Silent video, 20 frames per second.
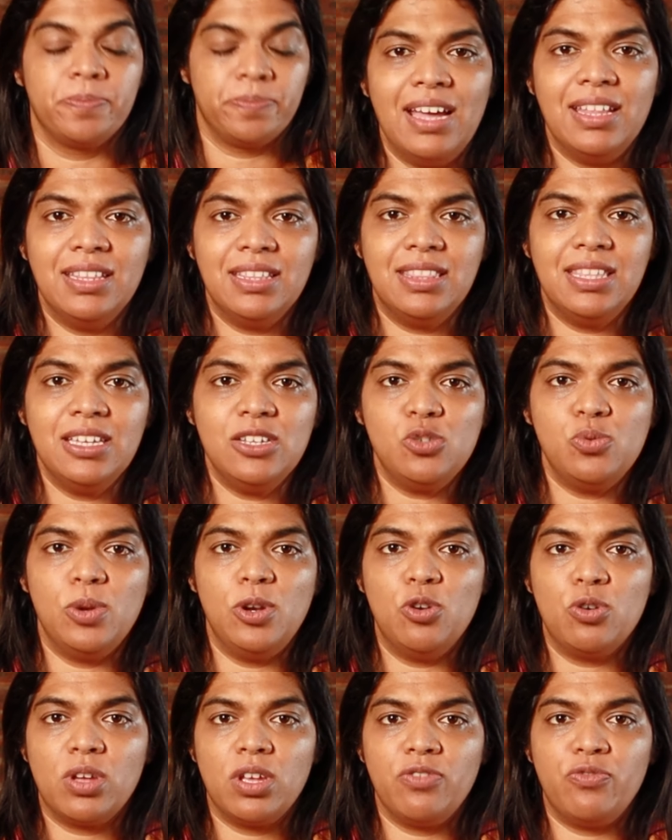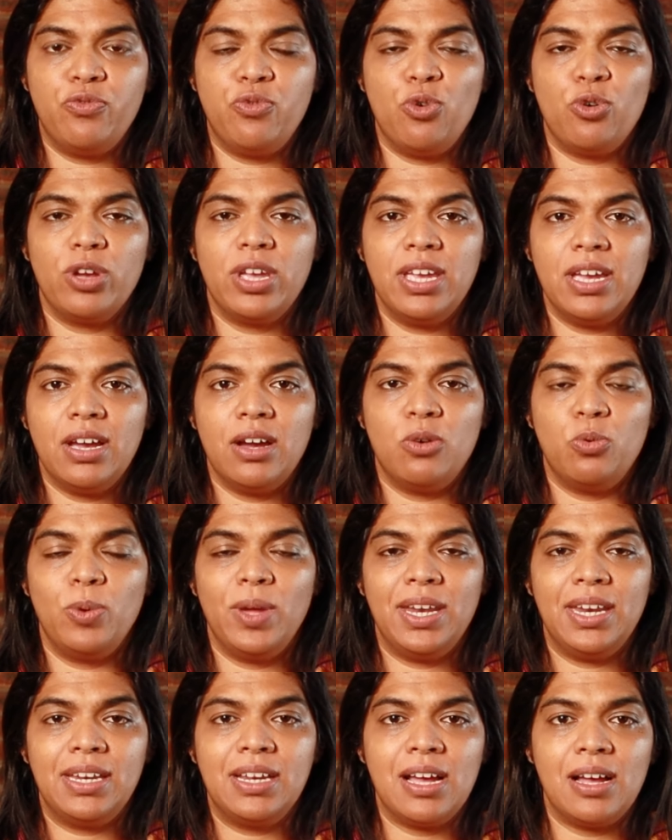And the things we're looking for here
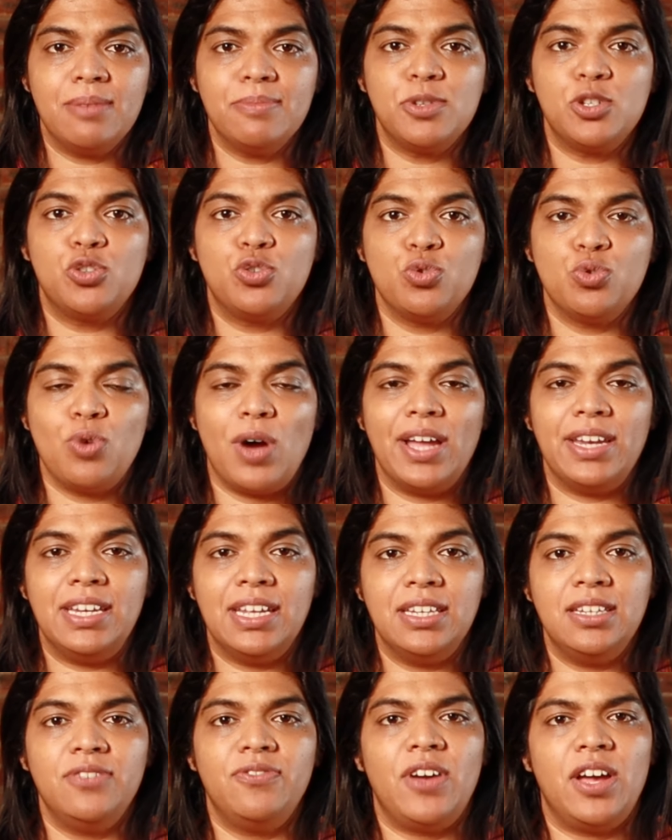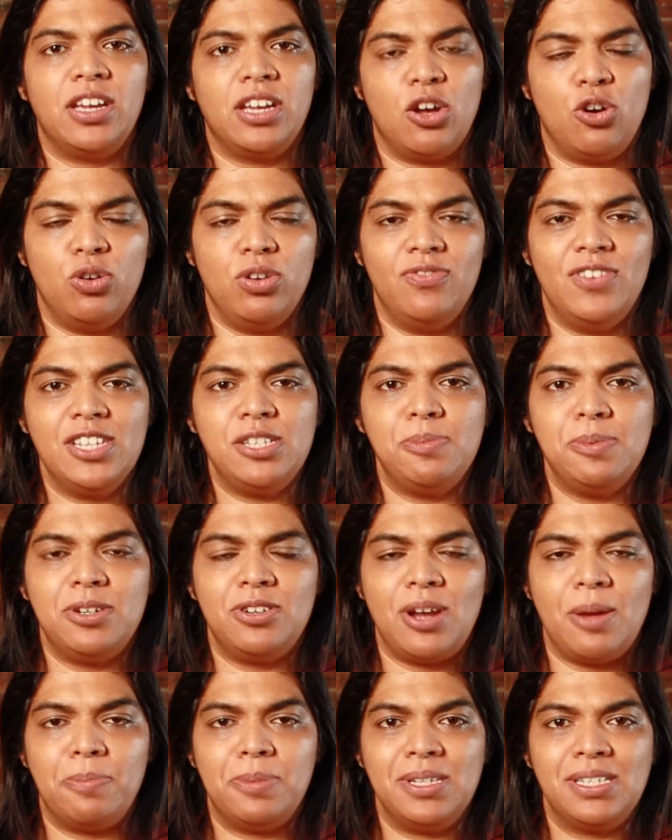when it comes to identifying our investment
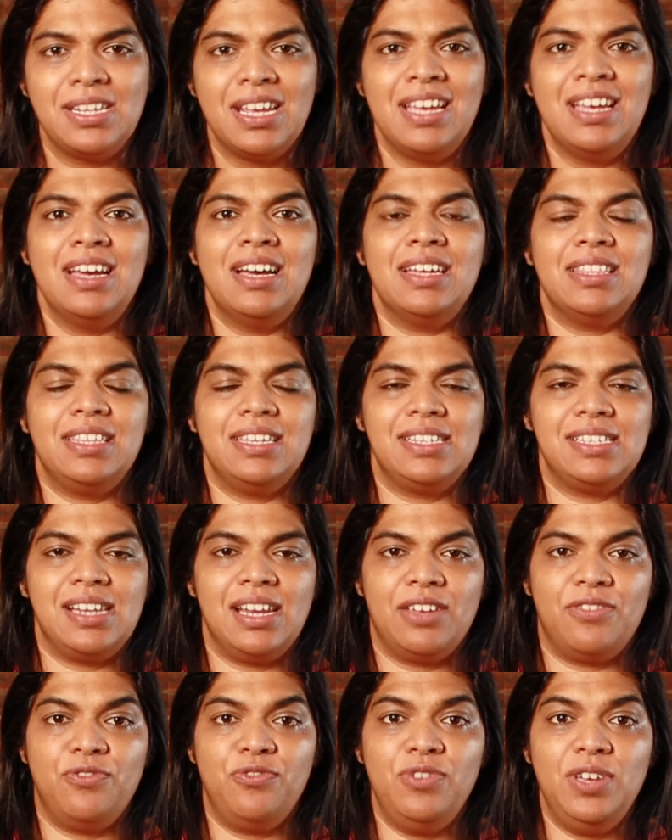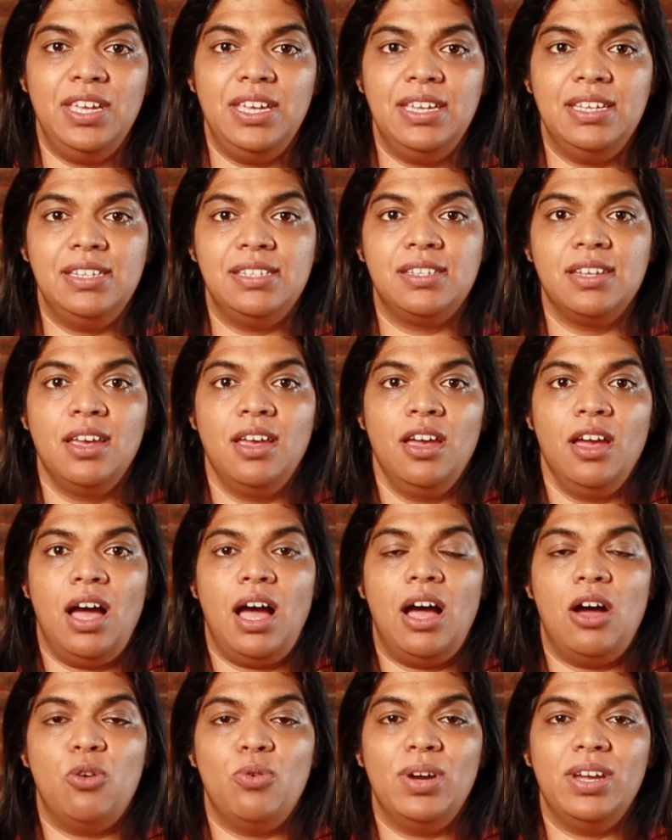wrappers are things like fees,
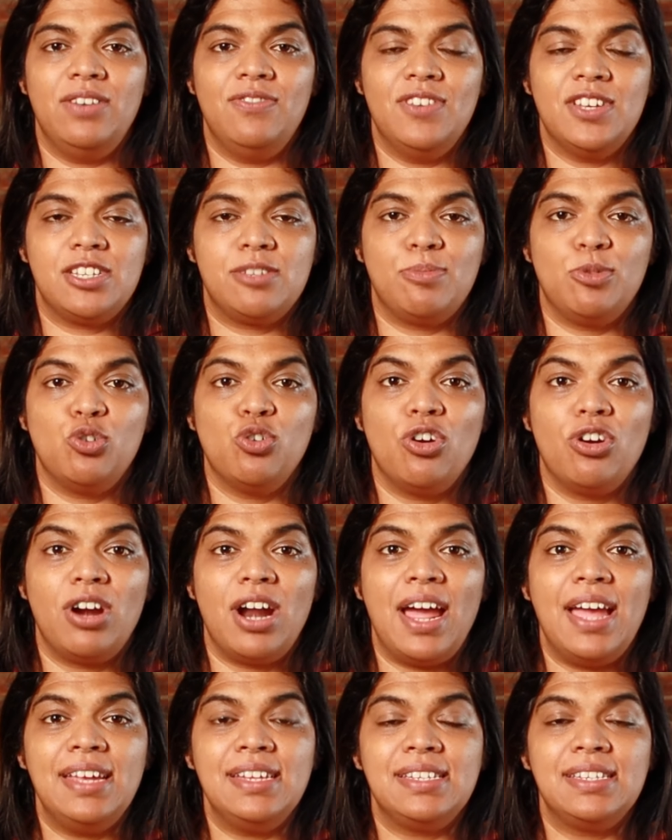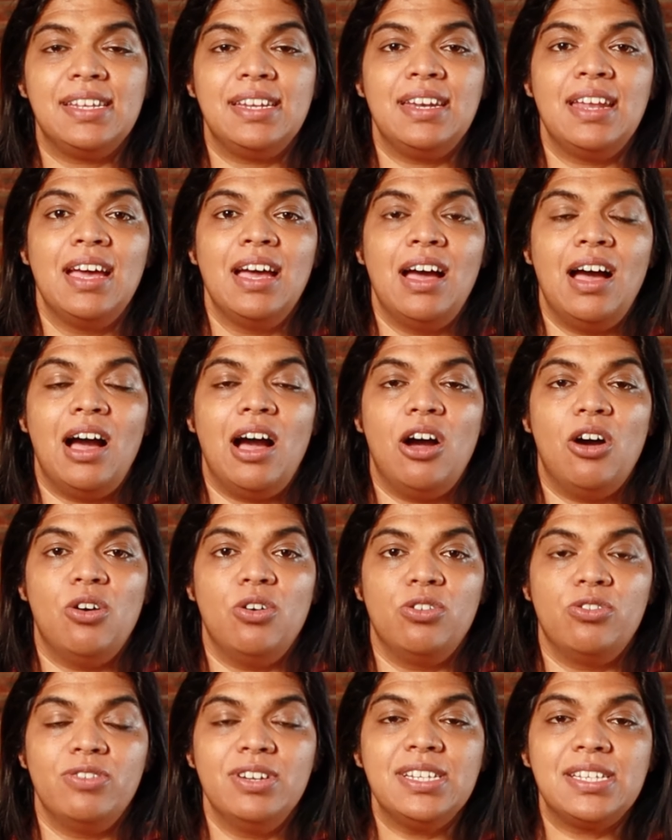our investment horizon,
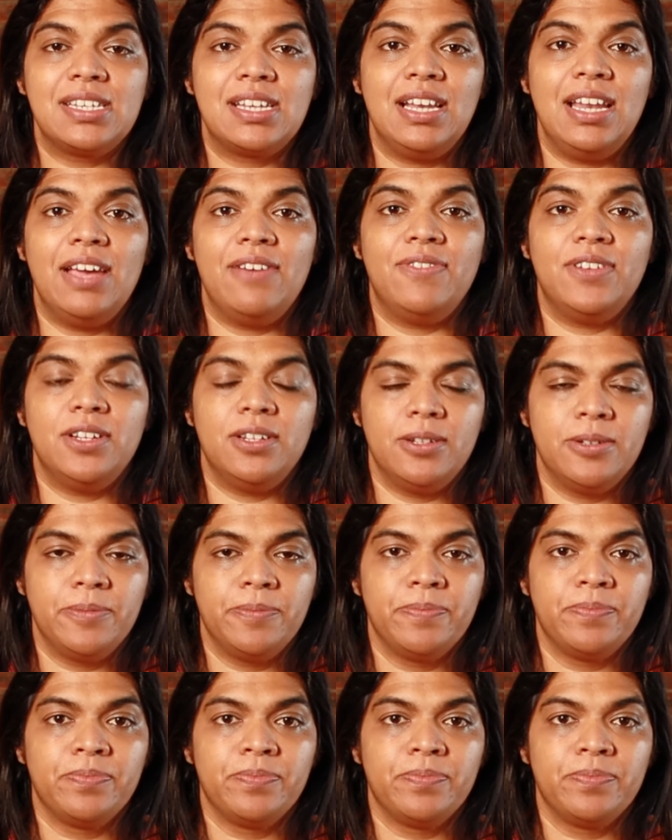our risk level,